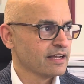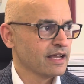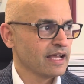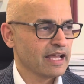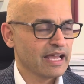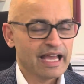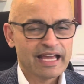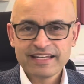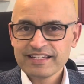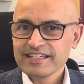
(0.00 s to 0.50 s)

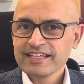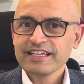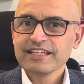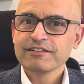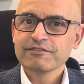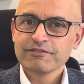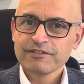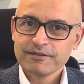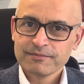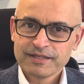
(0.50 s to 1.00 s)

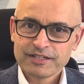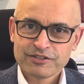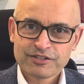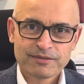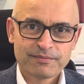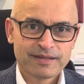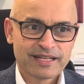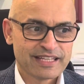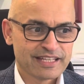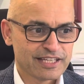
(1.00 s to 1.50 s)
anti-inflammatory
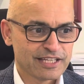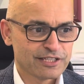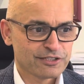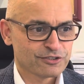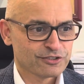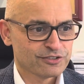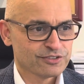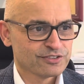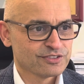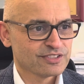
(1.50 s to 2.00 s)

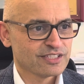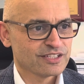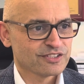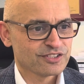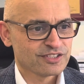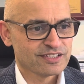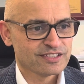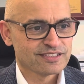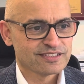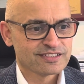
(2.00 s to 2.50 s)
medications such
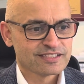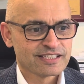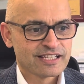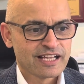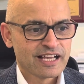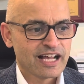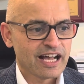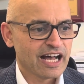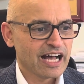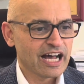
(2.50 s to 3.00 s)
as
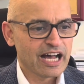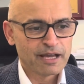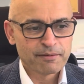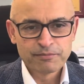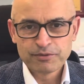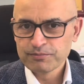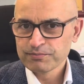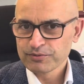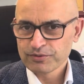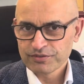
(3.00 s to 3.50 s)

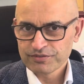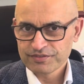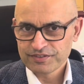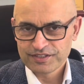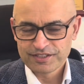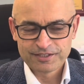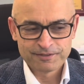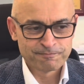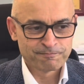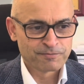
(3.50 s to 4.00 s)

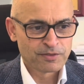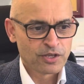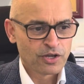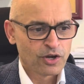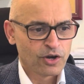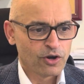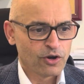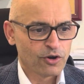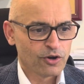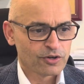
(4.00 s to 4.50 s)
ibuprofen
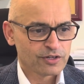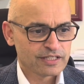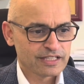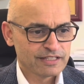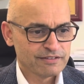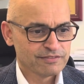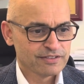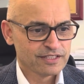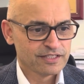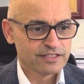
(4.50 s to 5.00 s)
or
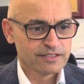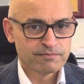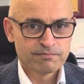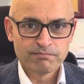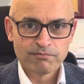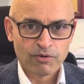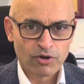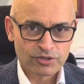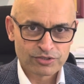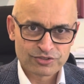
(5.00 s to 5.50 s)
even
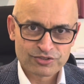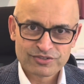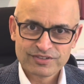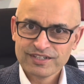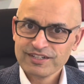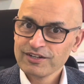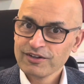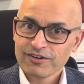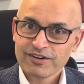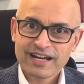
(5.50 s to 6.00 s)
Motrin
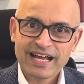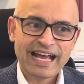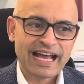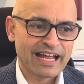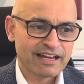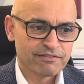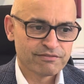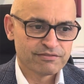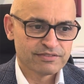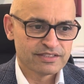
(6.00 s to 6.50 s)
or
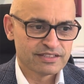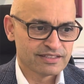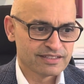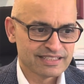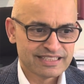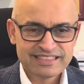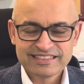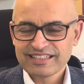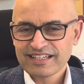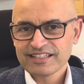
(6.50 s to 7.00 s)
Advil.
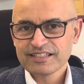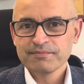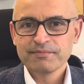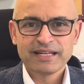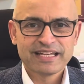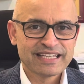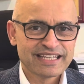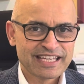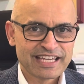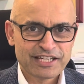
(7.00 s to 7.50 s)
These are the
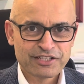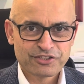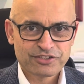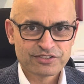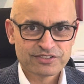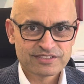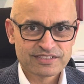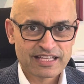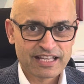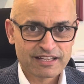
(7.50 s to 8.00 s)
medications
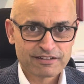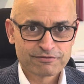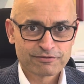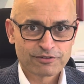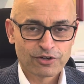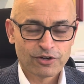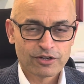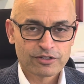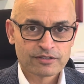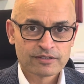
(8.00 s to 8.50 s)
that have
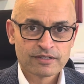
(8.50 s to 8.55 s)
got